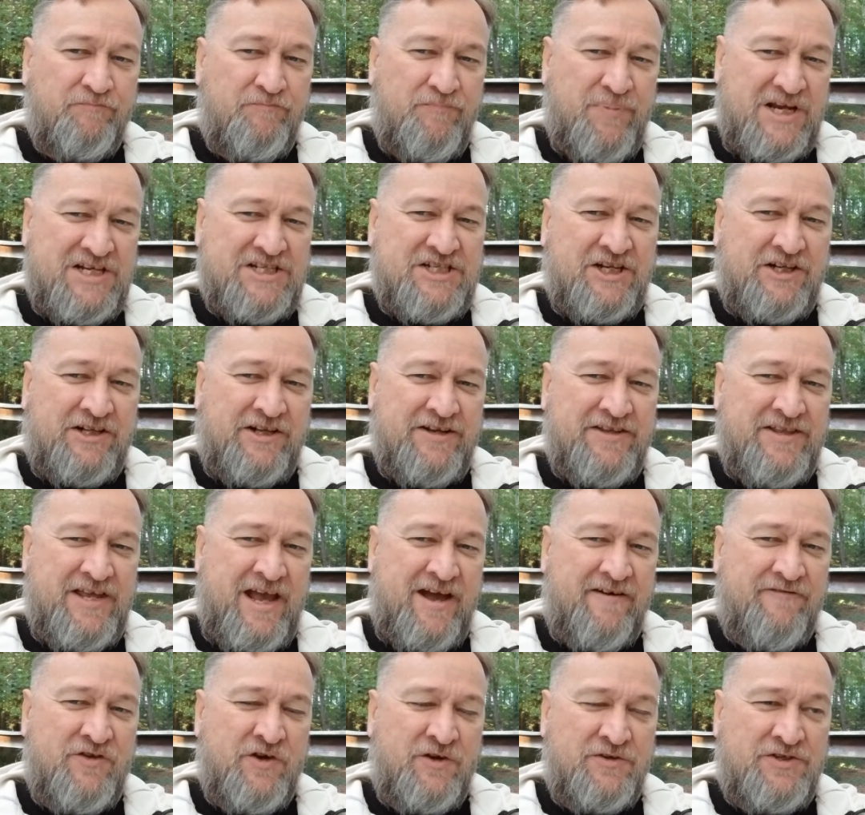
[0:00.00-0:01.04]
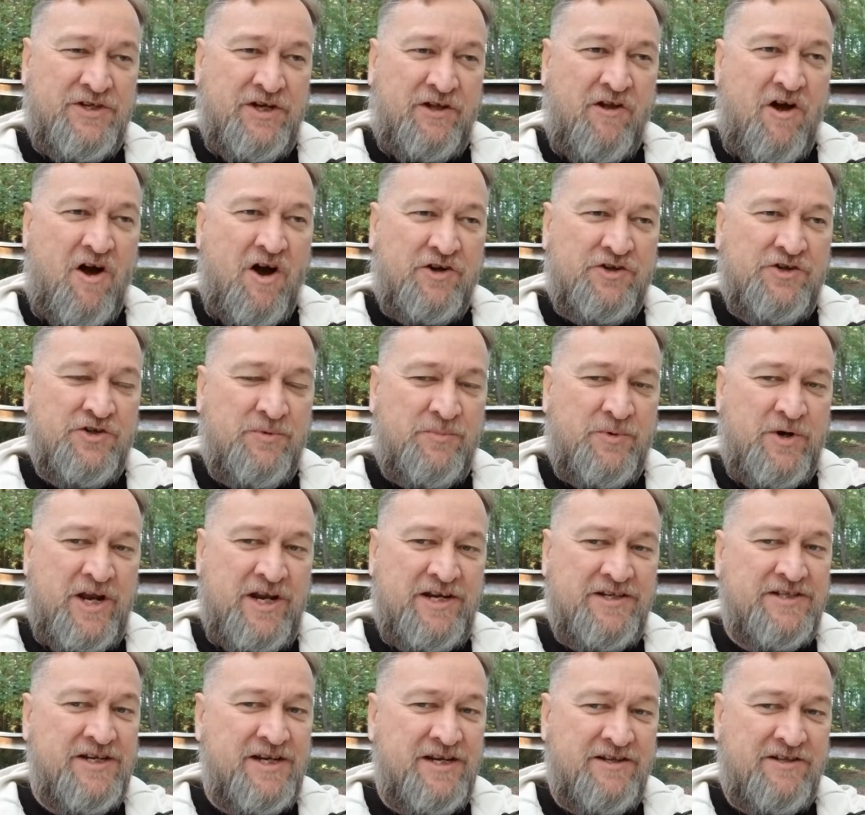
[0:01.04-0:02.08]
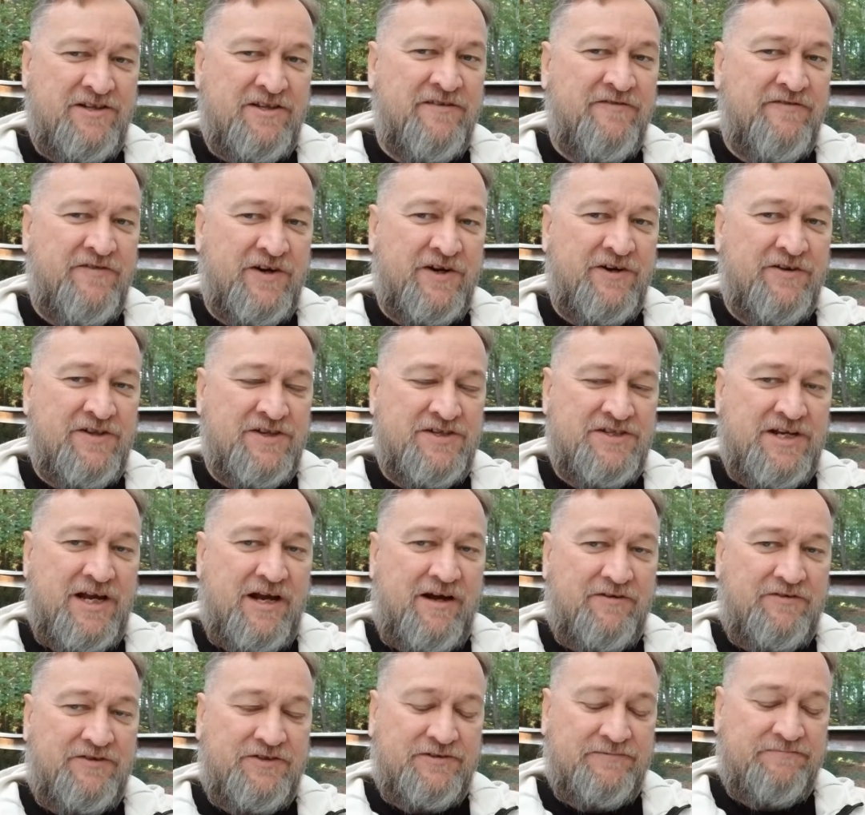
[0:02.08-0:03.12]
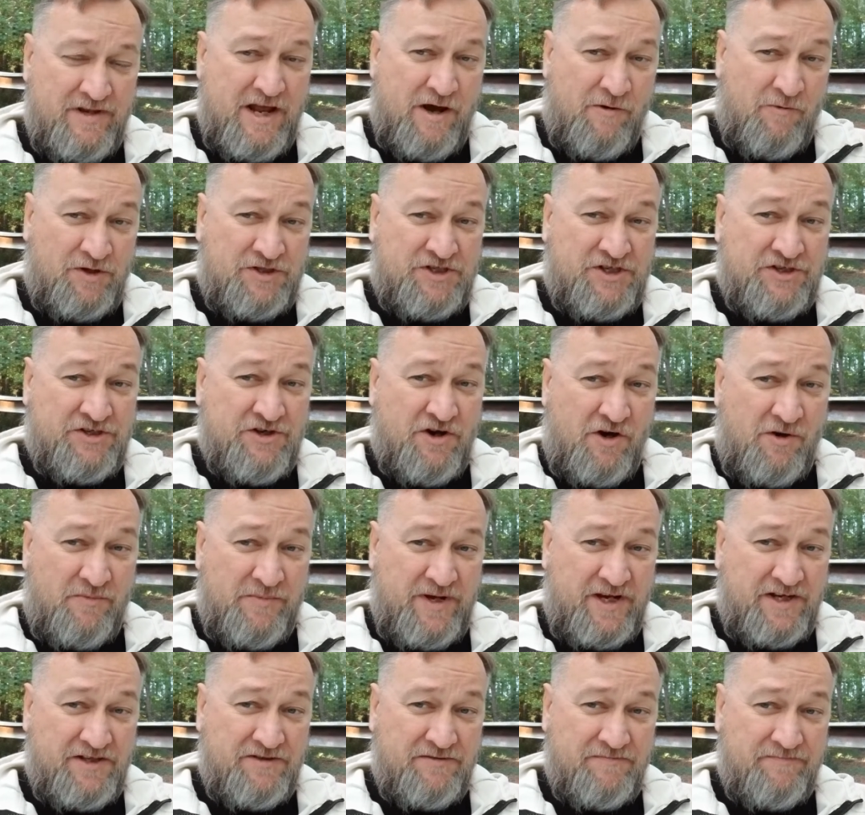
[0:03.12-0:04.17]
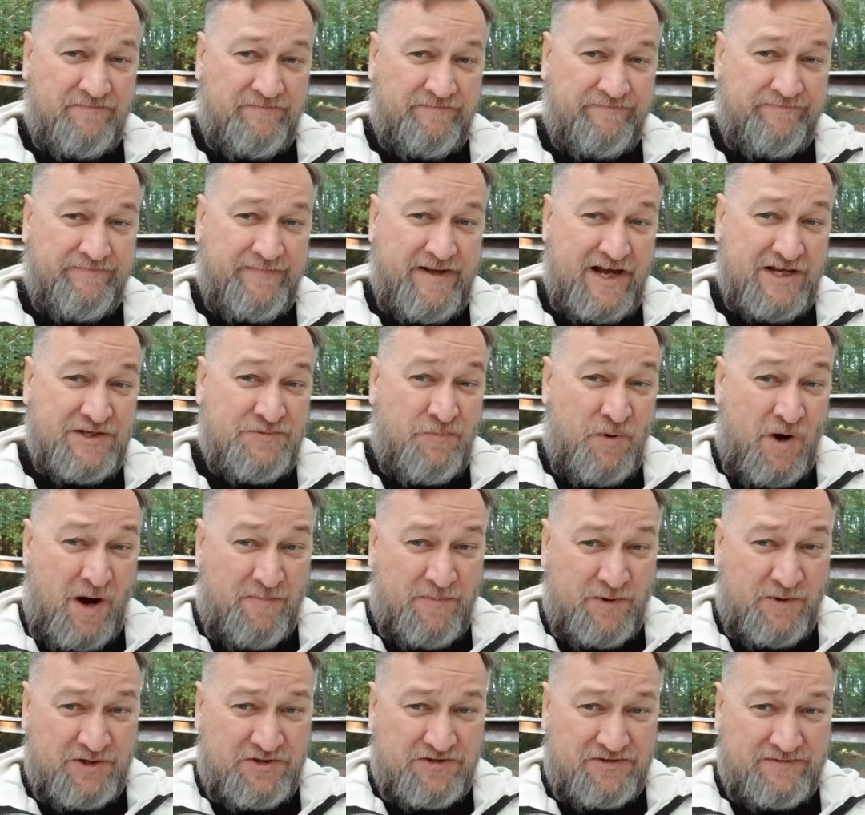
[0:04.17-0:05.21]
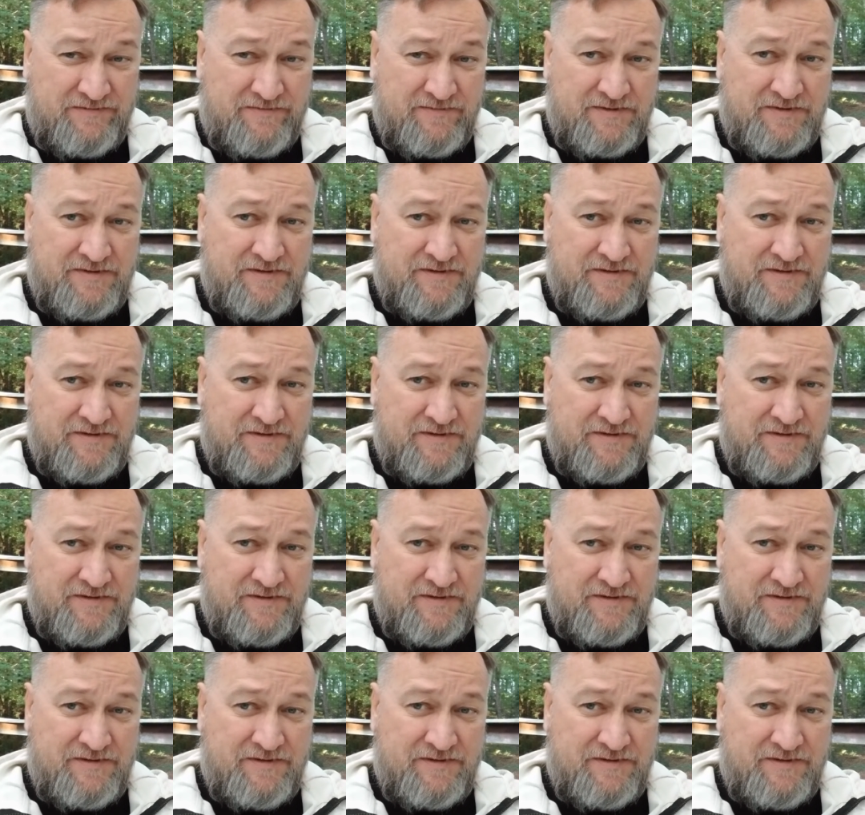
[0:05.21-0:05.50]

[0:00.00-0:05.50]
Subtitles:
Basically, they have until October 18th to figure this out. Now, what's this all mean as preppers?